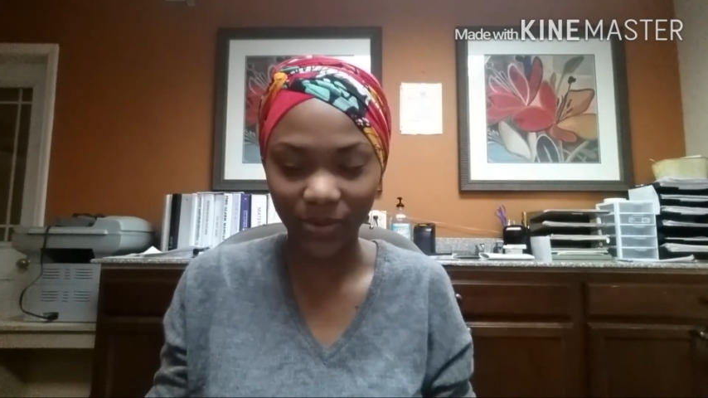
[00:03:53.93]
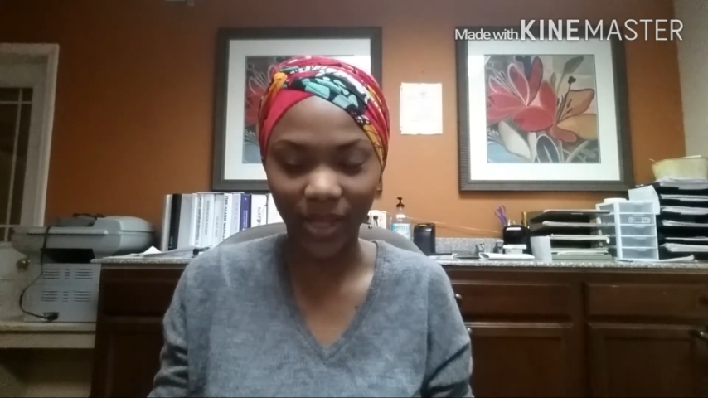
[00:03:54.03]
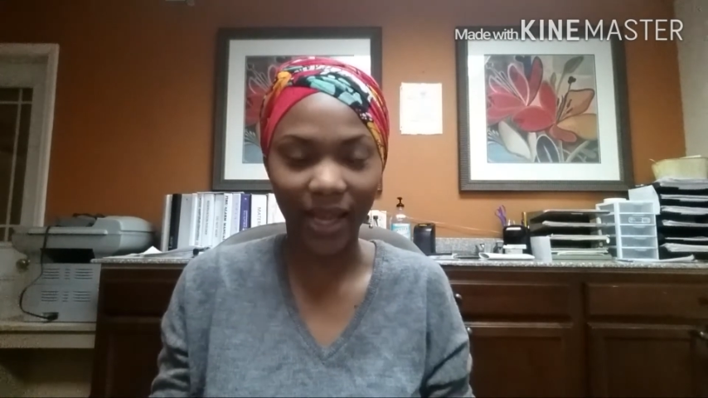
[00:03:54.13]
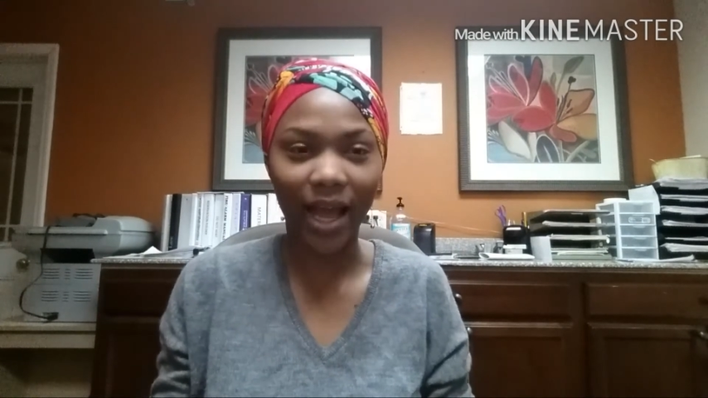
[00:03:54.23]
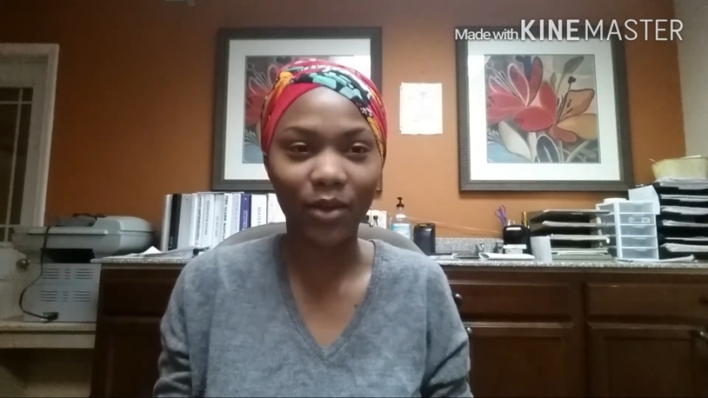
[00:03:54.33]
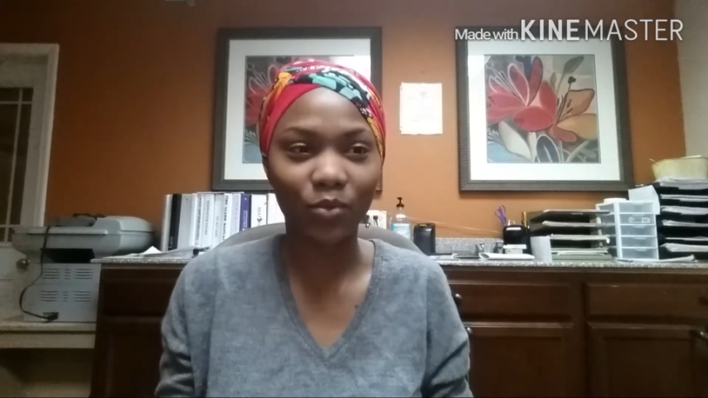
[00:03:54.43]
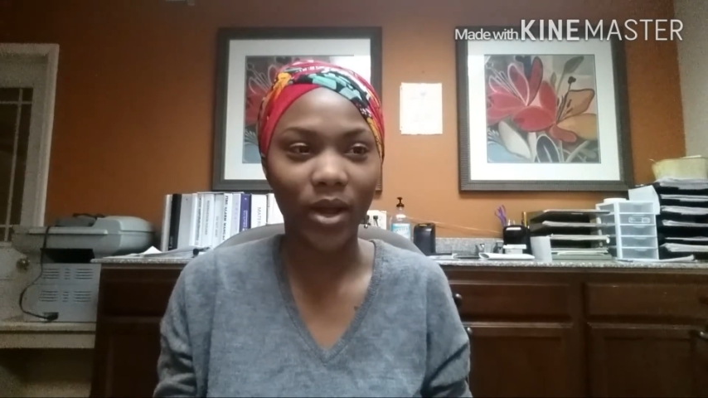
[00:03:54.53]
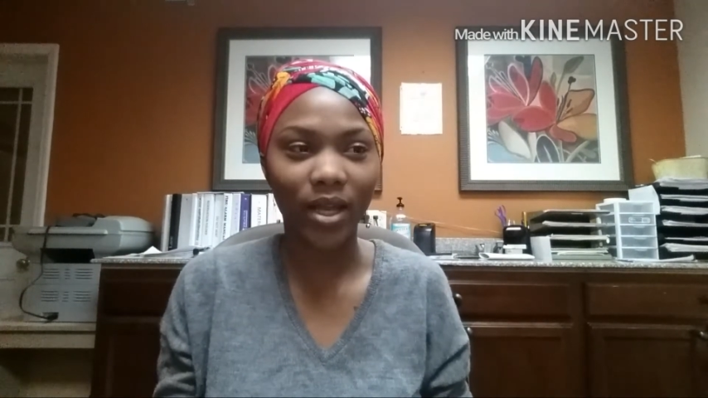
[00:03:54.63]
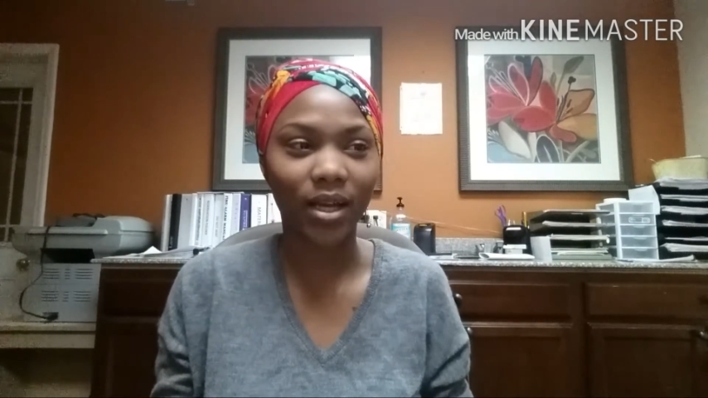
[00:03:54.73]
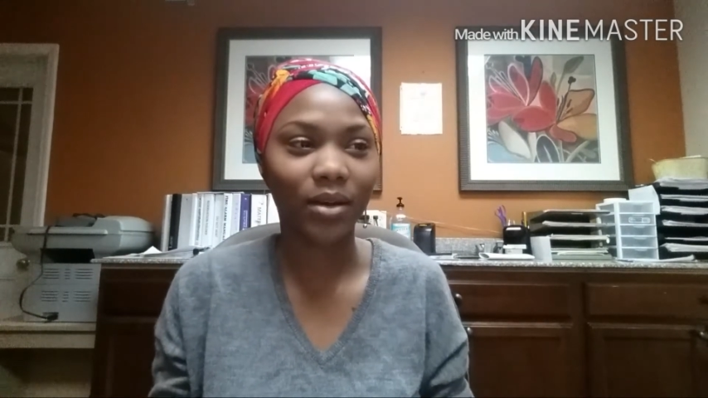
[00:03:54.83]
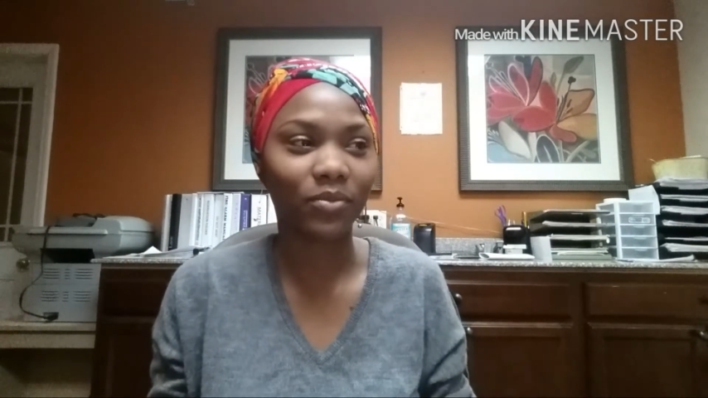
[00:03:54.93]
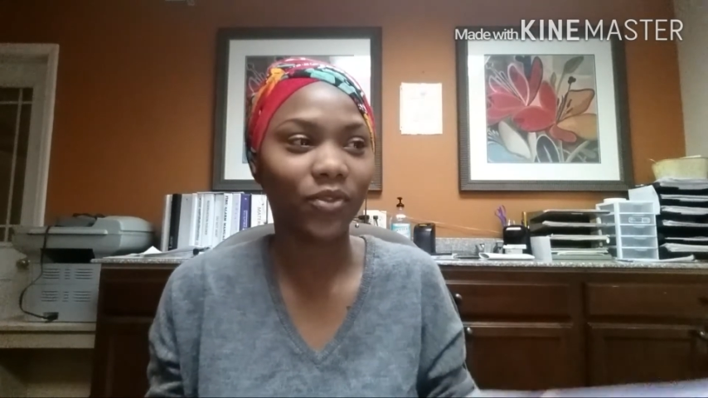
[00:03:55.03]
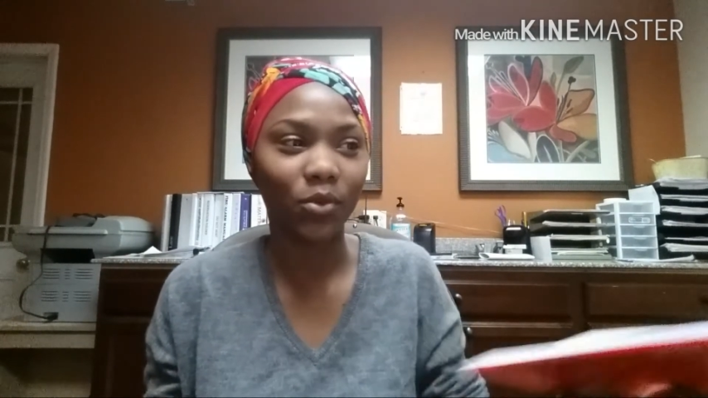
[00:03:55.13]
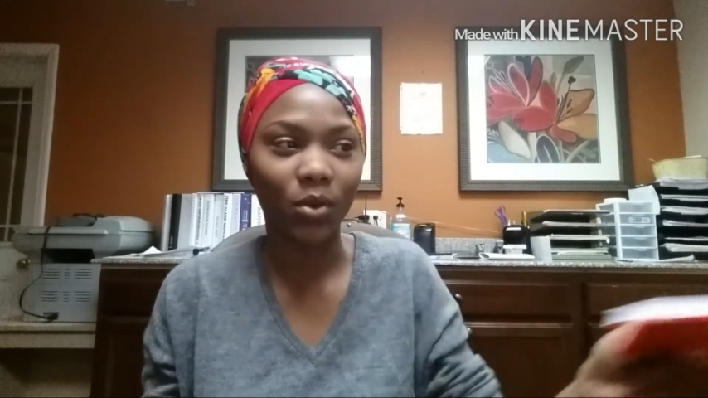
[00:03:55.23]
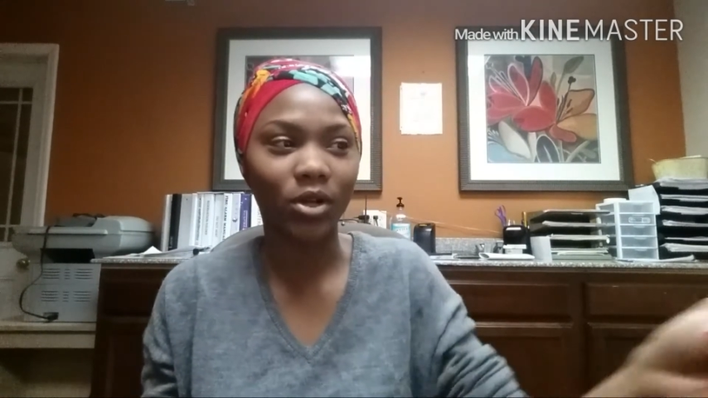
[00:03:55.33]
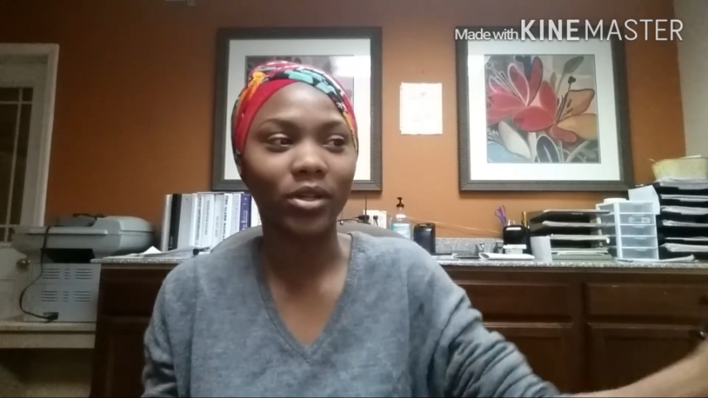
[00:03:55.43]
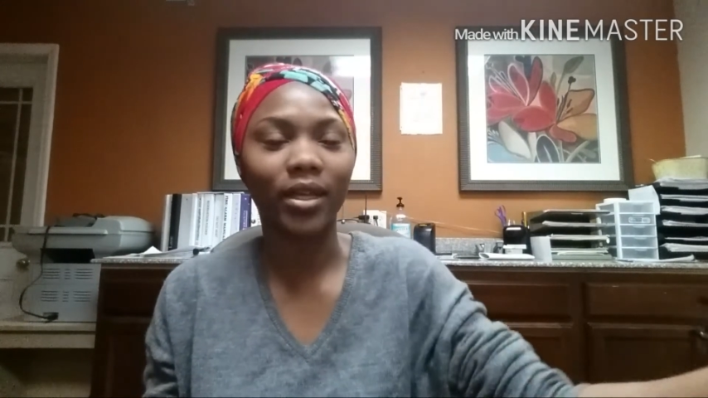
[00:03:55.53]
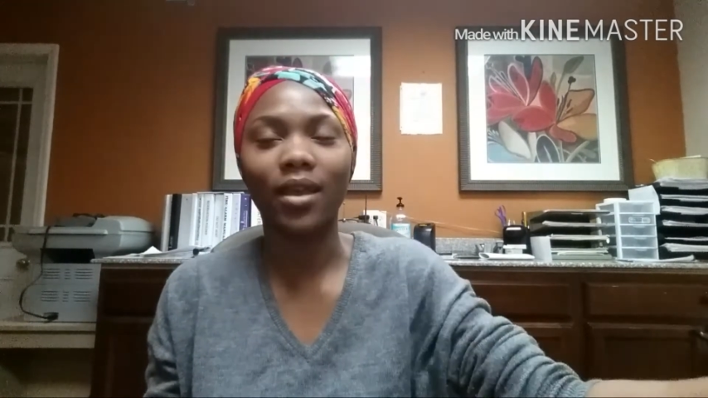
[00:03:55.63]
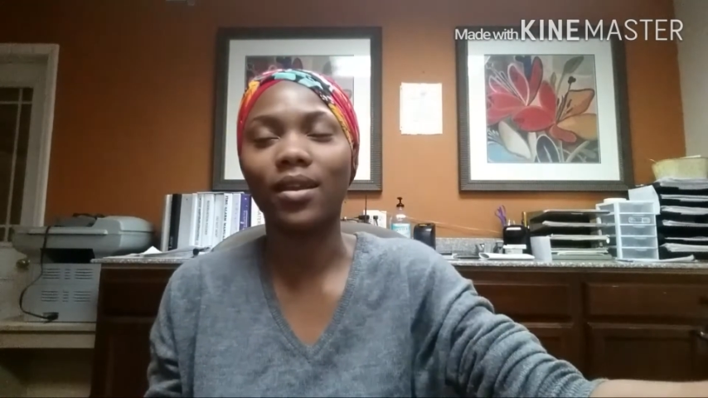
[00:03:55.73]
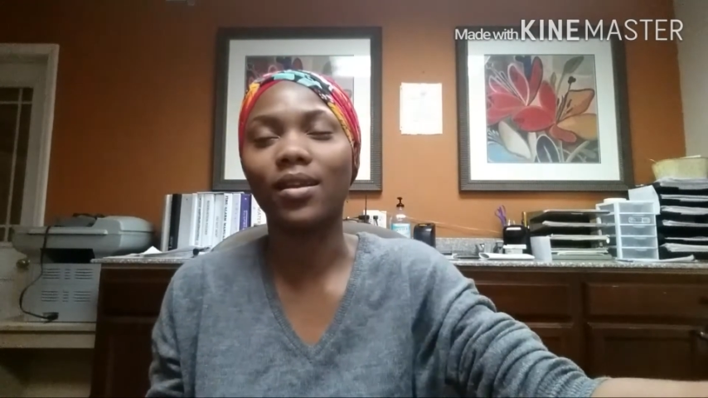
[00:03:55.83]
Like, I'd wake up for work
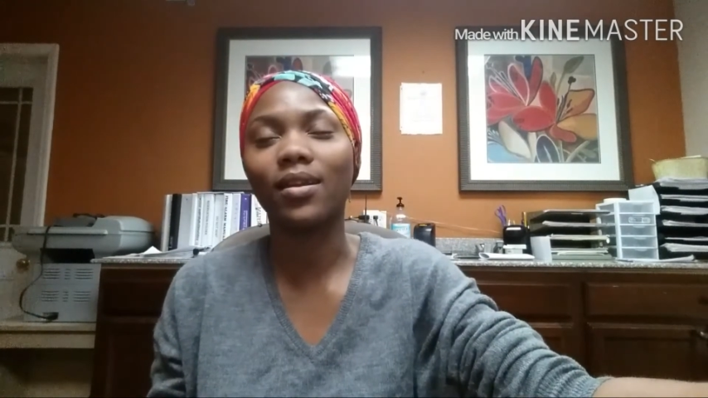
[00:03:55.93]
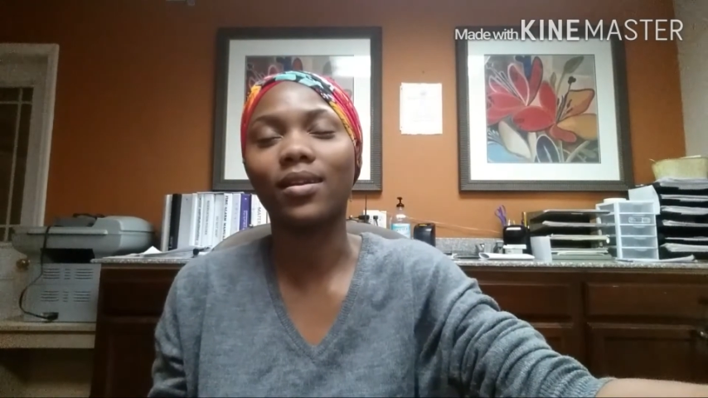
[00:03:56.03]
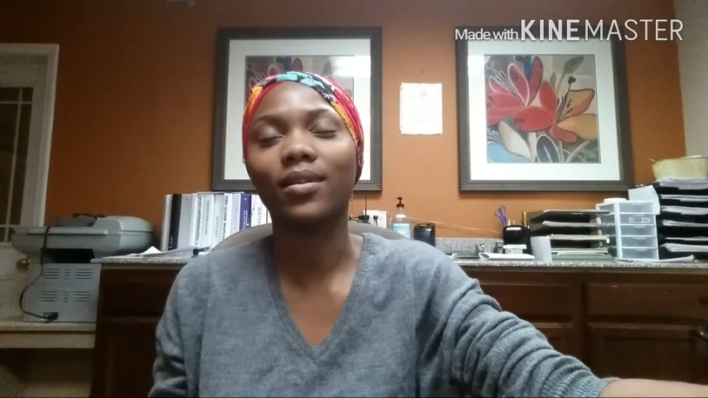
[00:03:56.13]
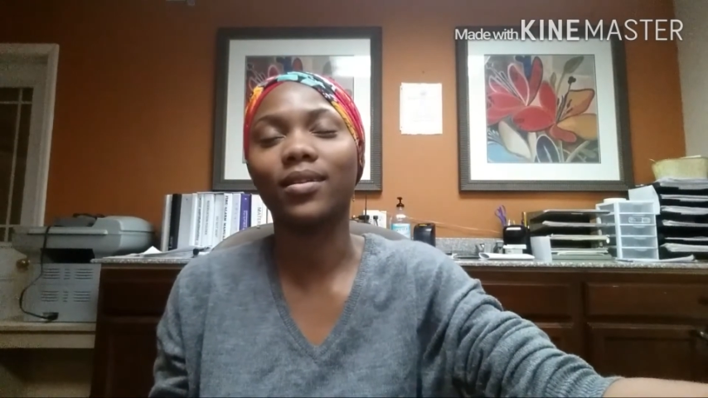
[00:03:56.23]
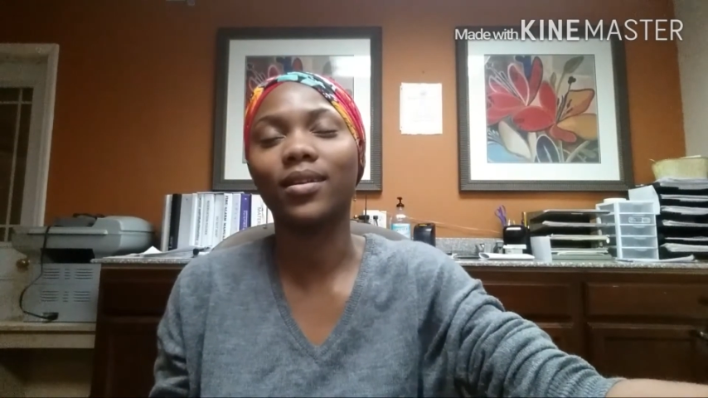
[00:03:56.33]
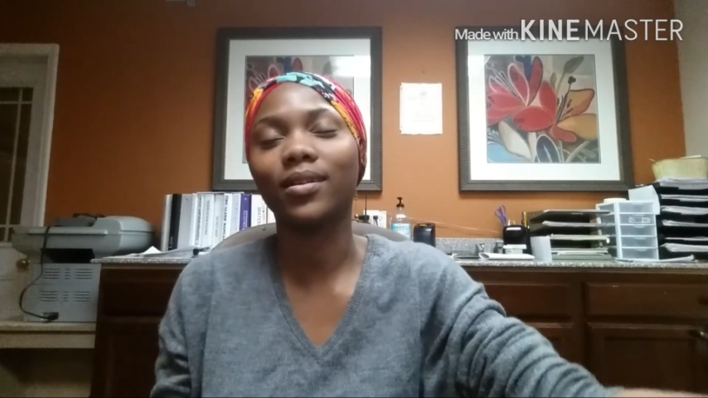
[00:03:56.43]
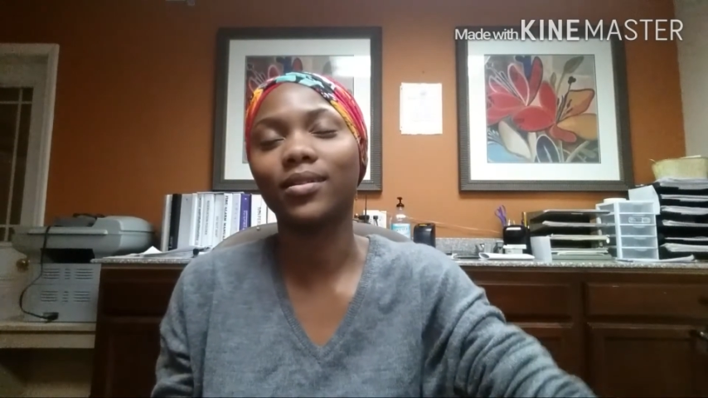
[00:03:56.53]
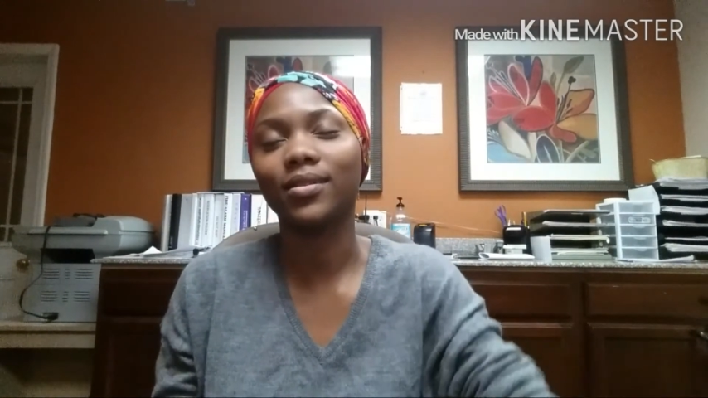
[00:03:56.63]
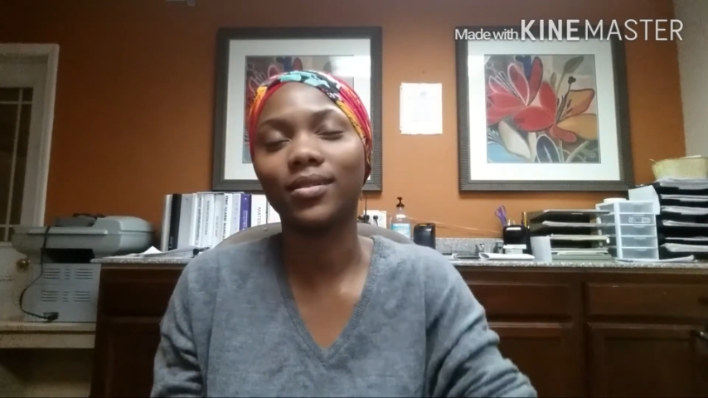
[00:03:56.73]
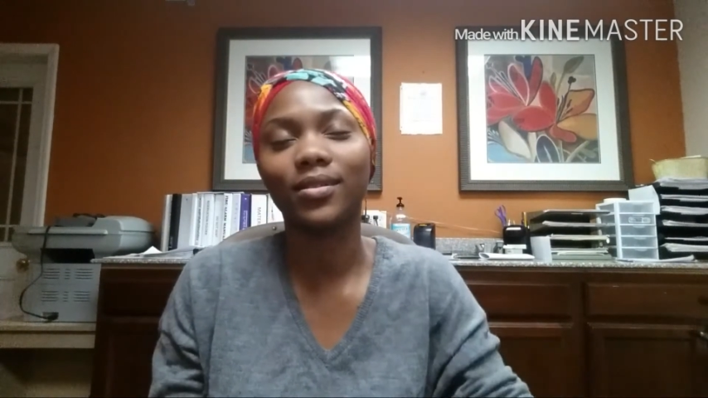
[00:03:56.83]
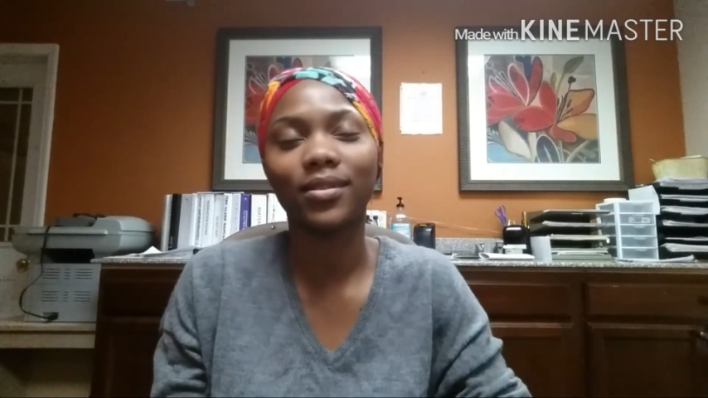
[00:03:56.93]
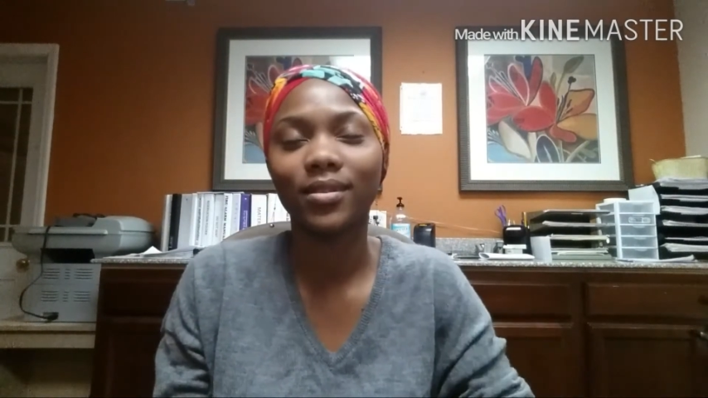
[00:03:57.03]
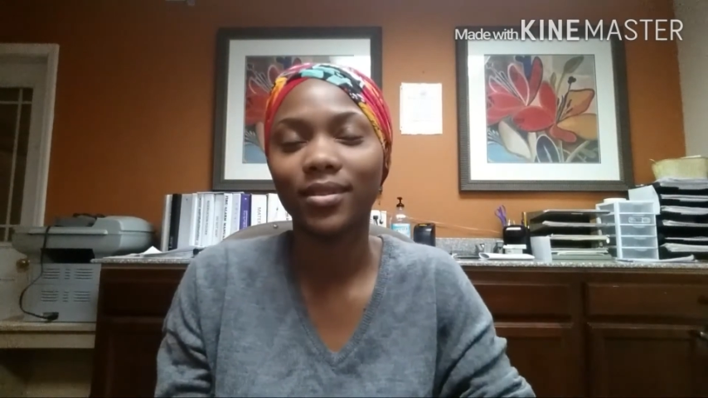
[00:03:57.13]
and